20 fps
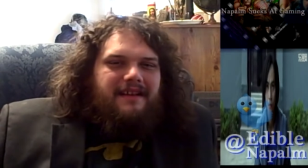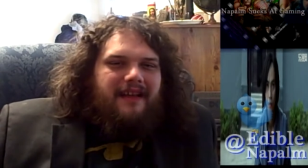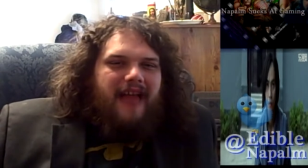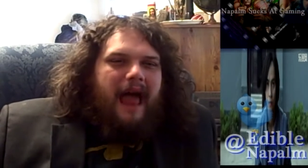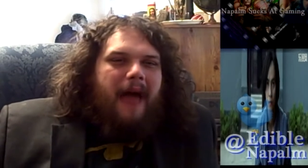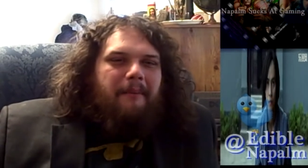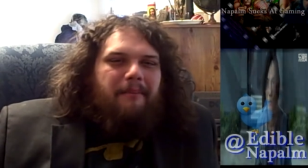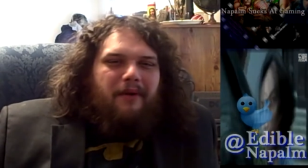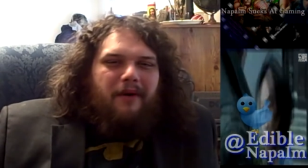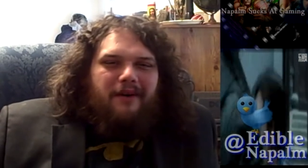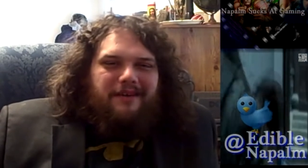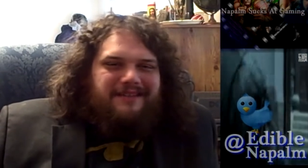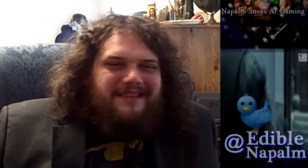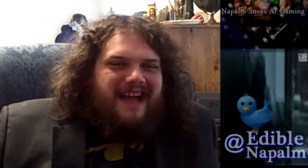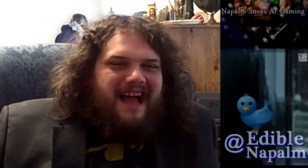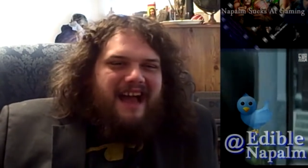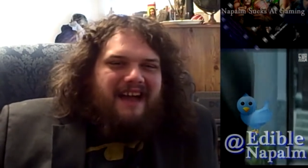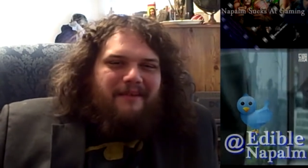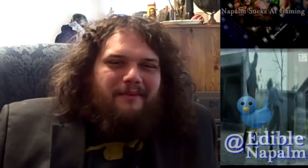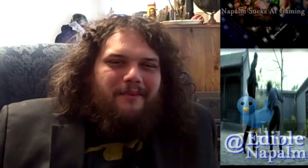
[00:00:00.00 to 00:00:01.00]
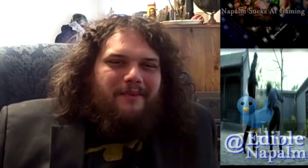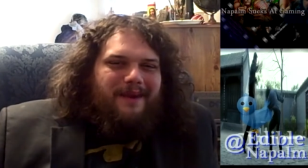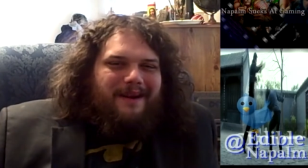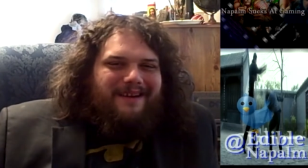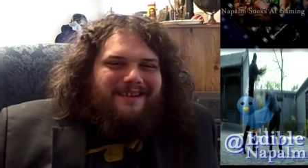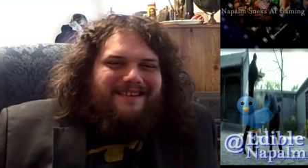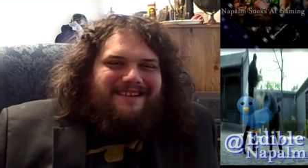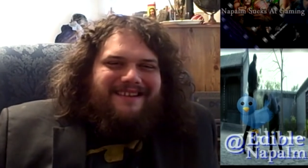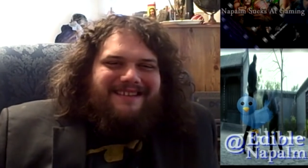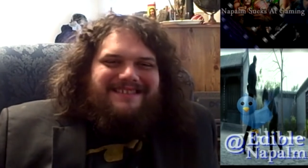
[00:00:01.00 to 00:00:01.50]
That part's kind of
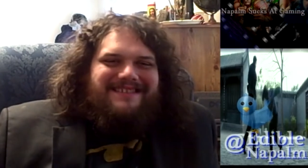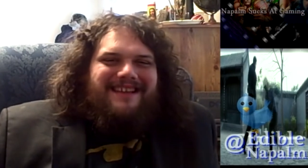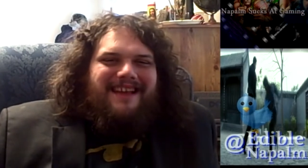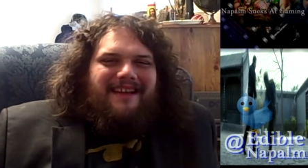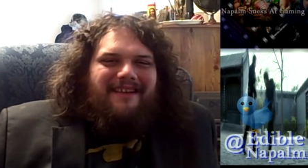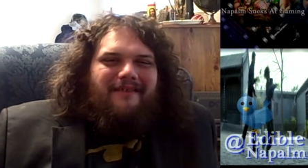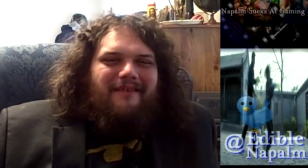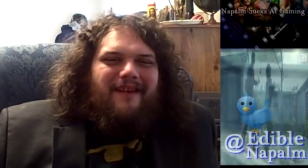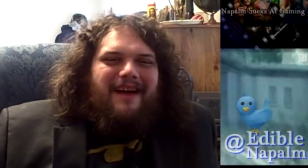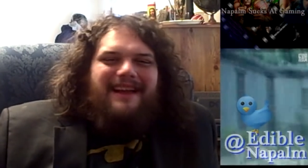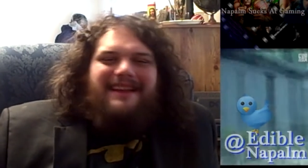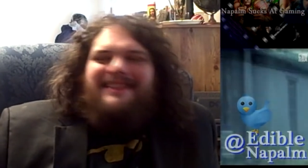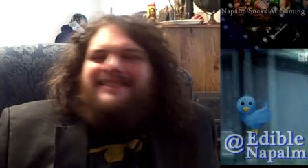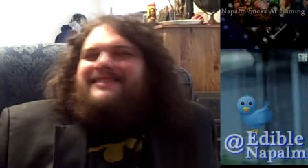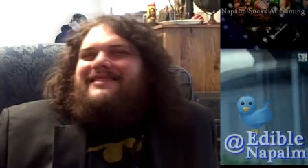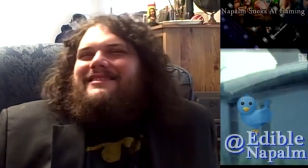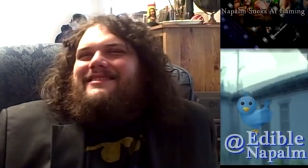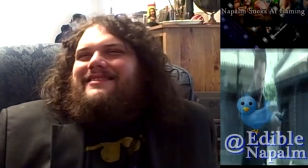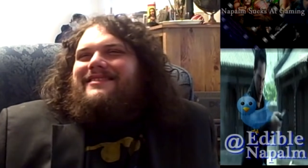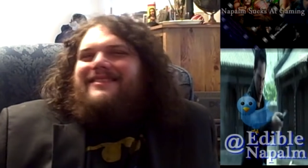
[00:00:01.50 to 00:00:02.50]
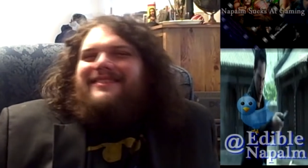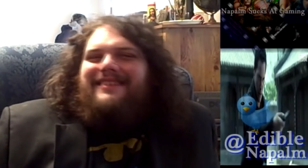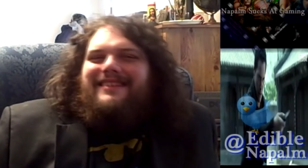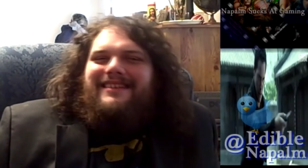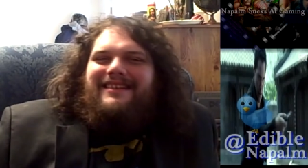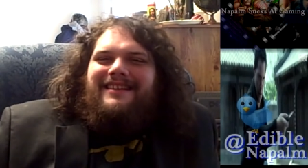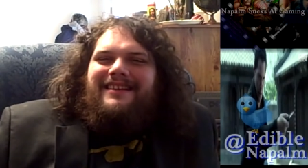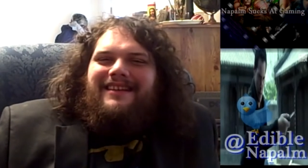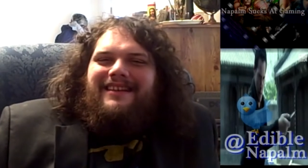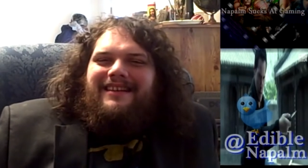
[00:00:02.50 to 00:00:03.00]
weird. It's like, why did you...
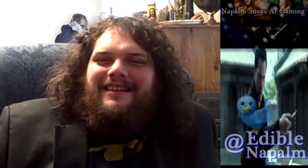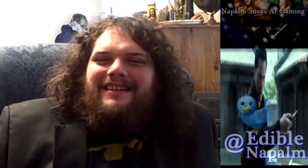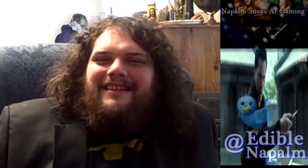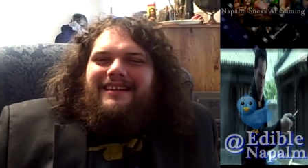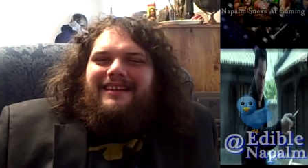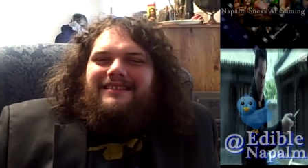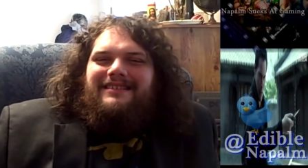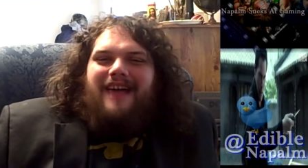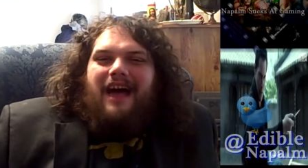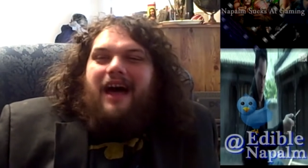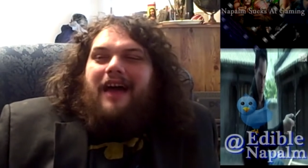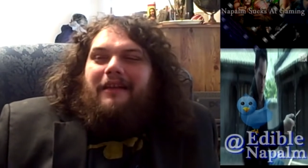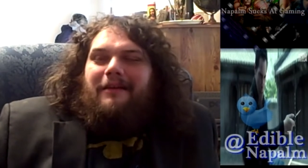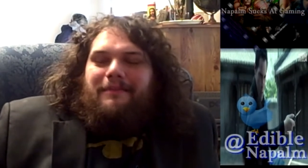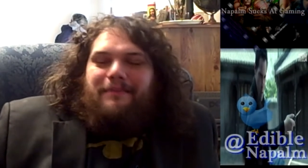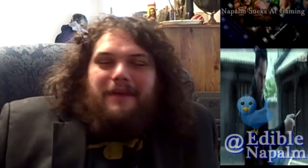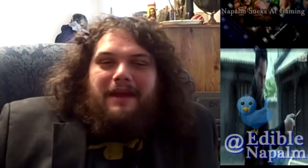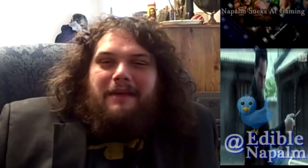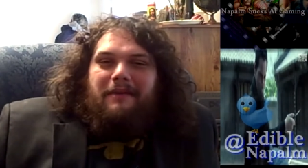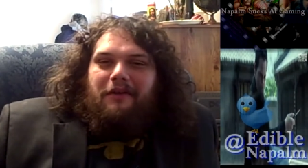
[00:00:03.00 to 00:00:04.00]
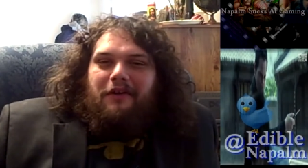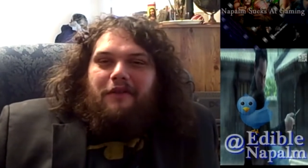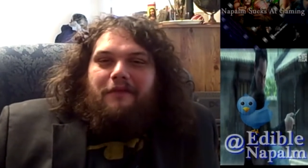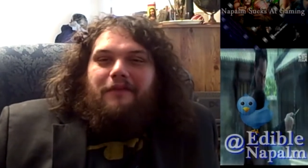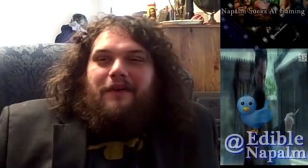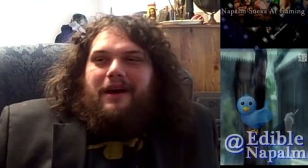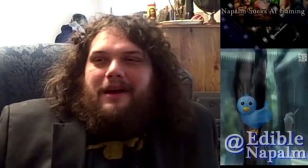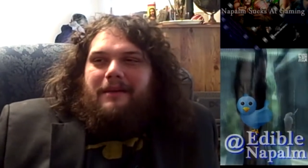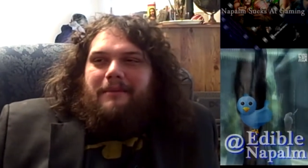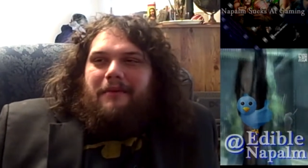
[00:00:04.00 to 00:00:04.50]
There's other people who
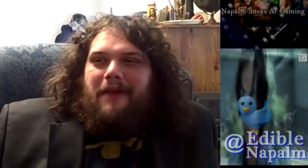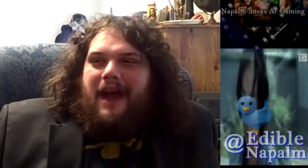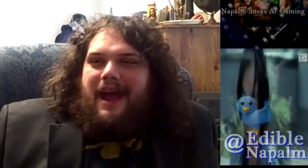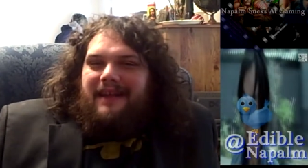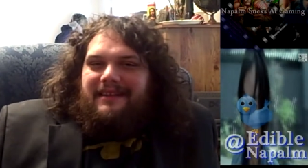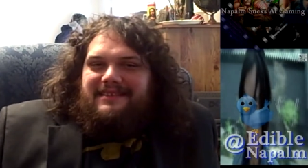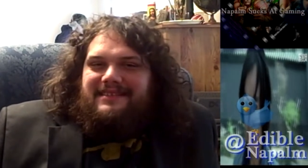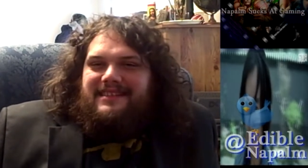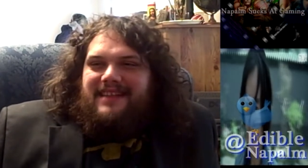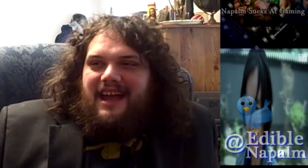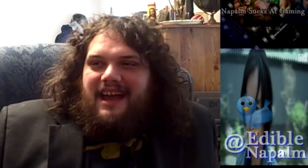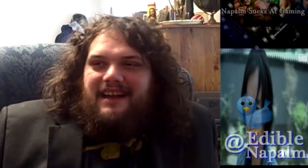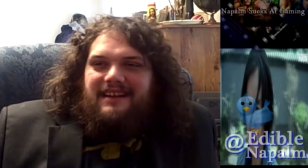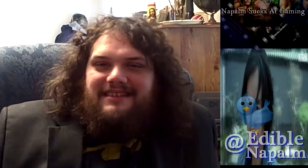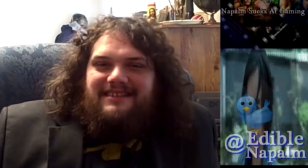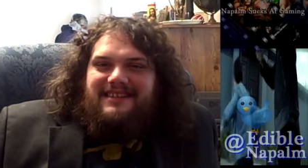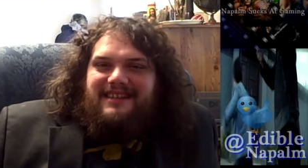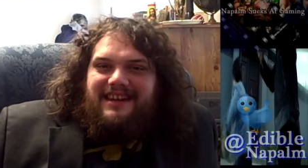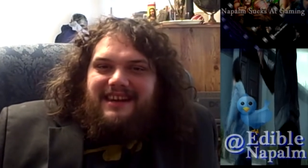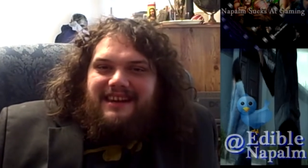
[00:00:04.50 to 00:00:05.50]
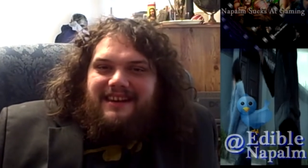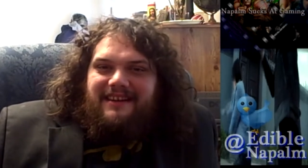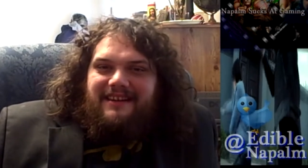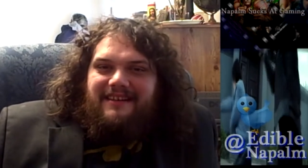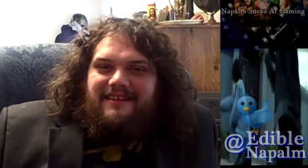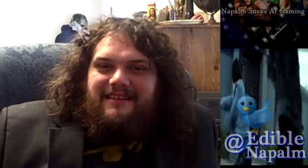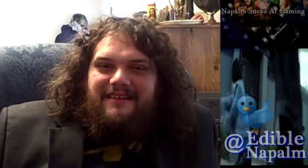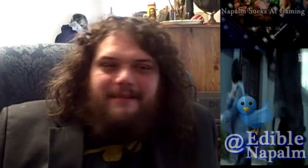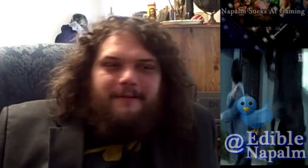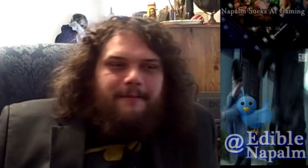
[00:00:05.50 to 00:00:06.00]
fucking practice Tai Chi.
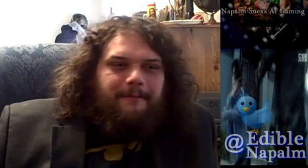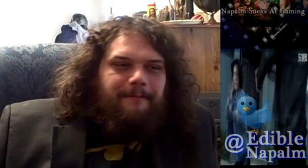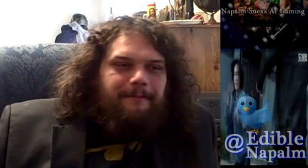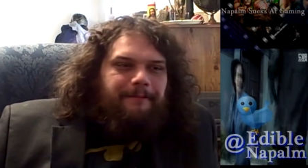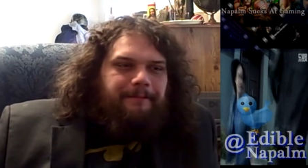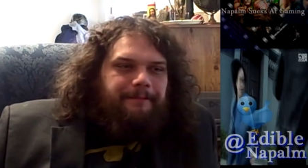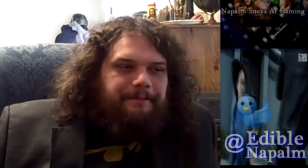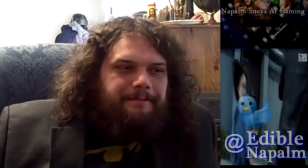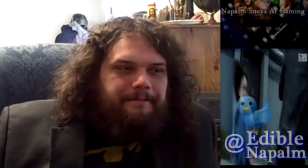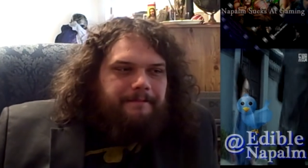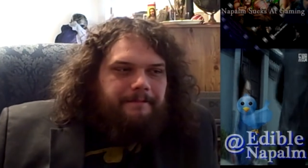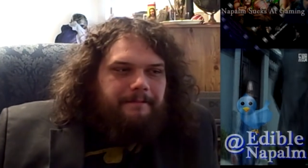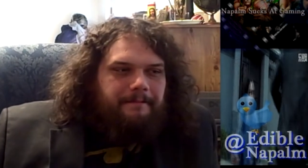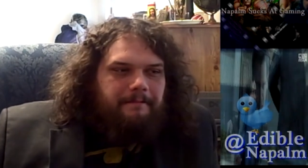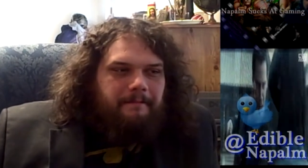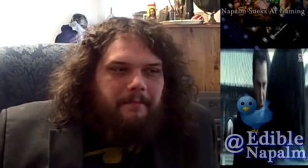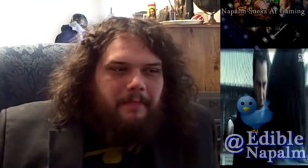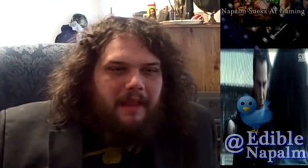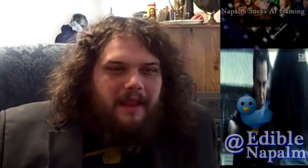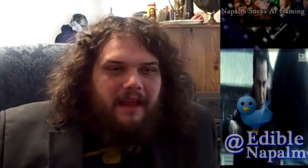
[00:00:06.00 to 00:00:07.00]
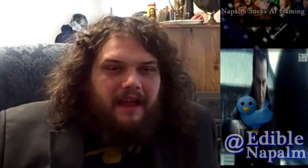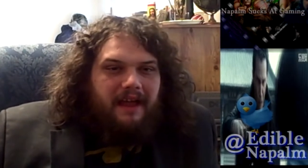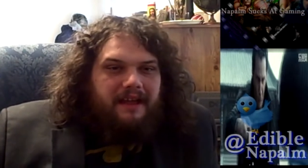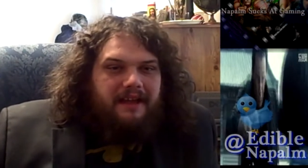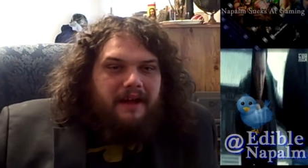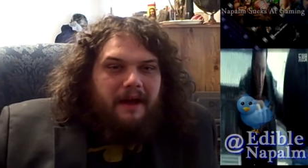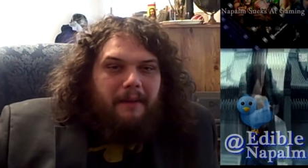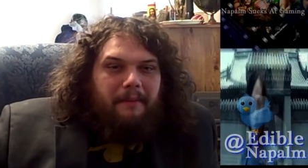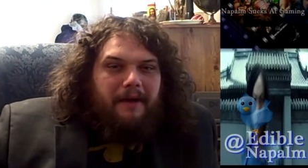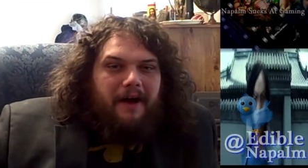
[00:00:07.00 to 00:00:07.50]
Like,
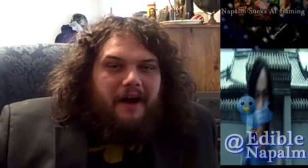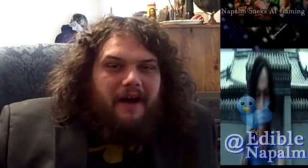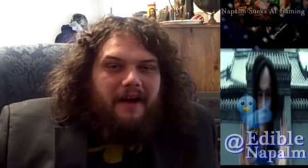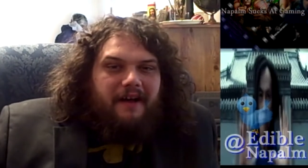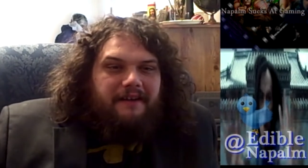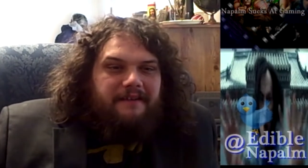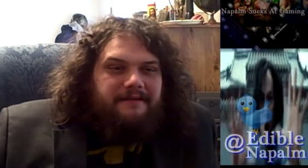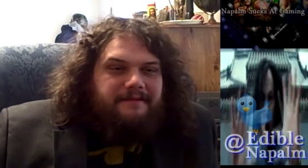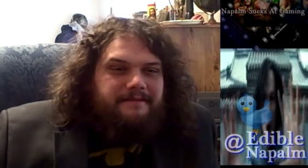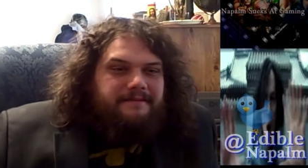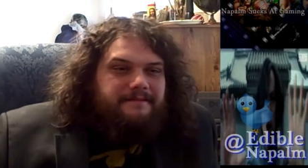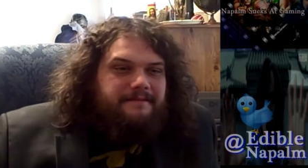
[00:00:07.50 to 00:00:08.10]
come on.